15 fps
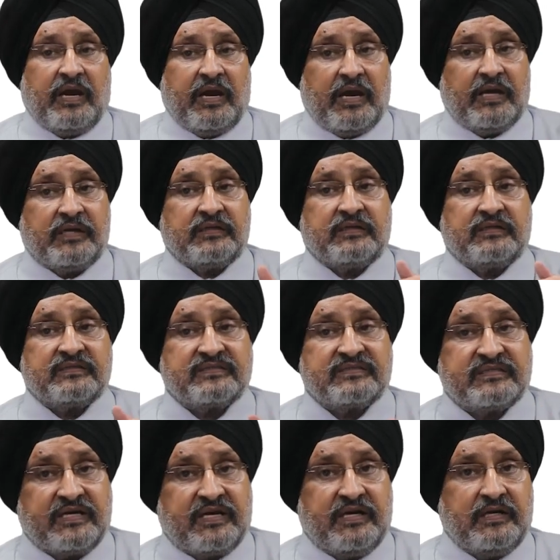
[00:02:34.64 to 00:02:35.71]
And
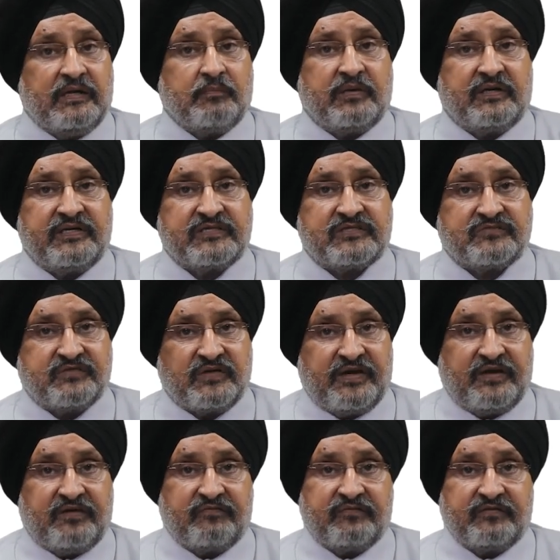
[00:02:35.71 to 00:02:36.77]
second number is
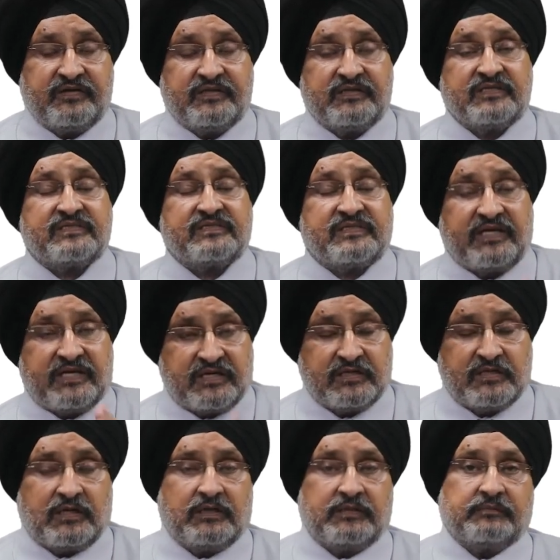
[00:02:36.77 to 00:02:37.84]
5. In the second
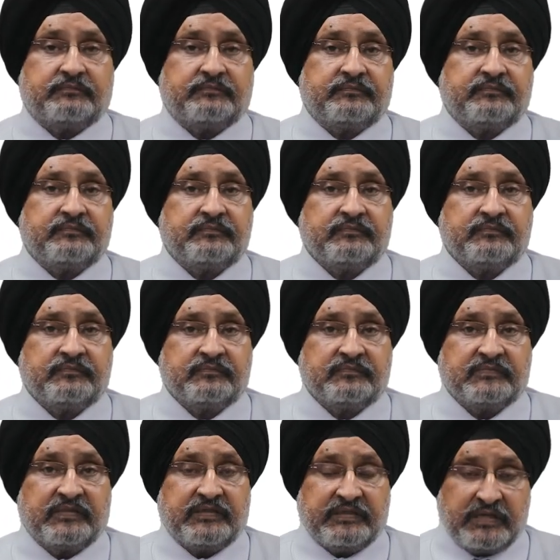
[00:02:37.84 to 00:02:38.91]
column,
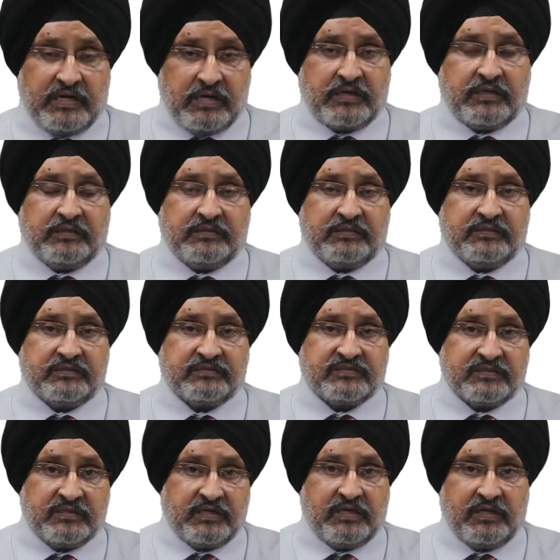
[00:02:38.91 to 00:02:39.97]
darken the
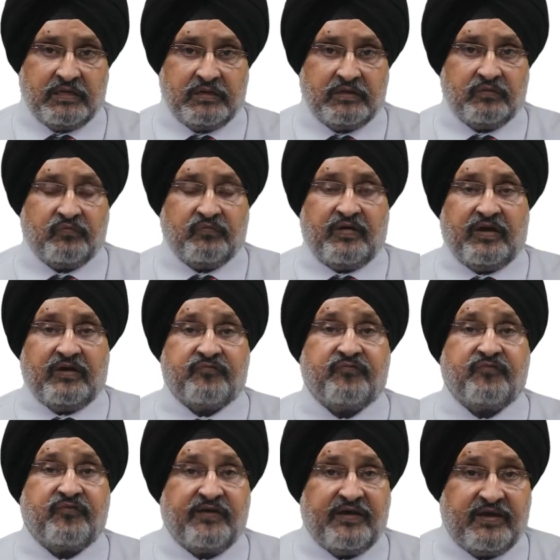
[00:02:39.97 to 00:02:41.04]
circle where
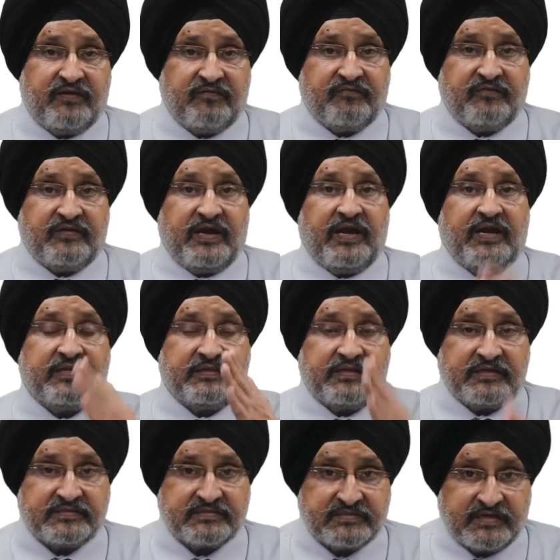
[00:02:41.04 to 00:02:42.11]
5 and
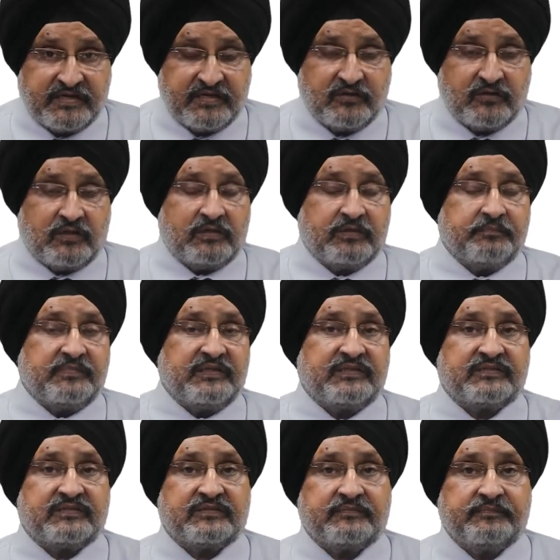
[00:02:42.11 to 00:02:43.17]
that second column
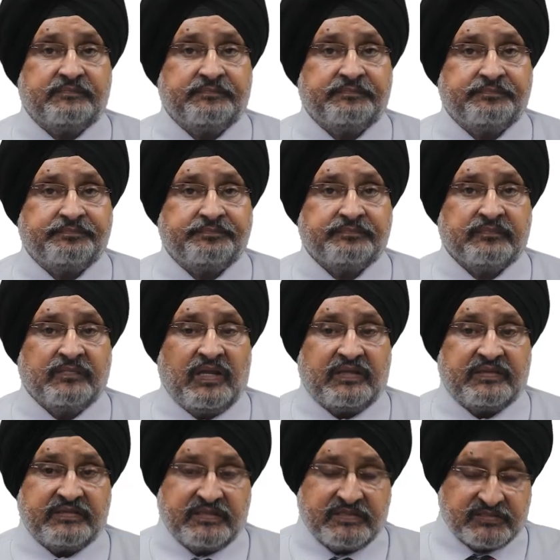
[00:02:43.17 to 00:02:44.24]
meets.
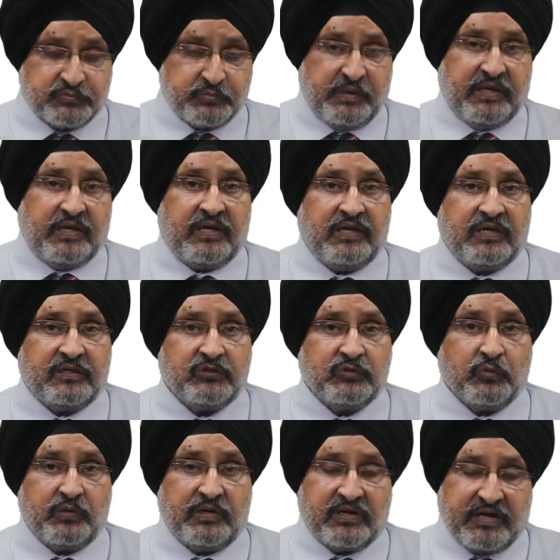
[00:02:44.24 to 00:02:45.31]
This way,
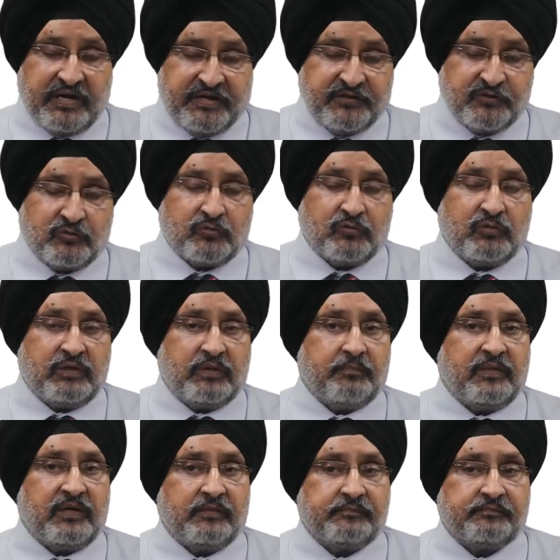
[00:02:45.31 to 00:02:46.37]
you will write your roll
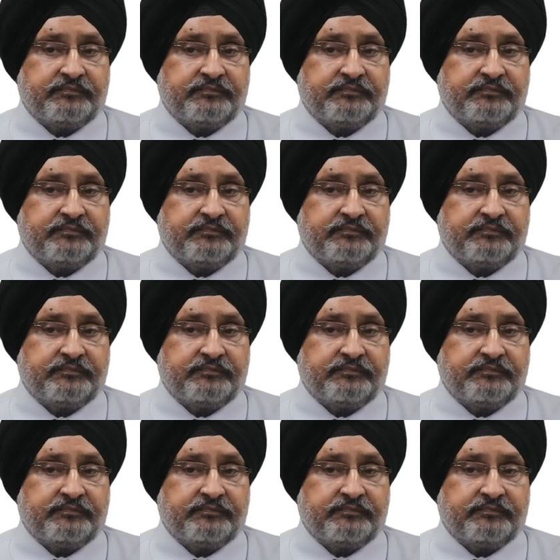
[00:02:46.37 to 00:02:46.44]
number.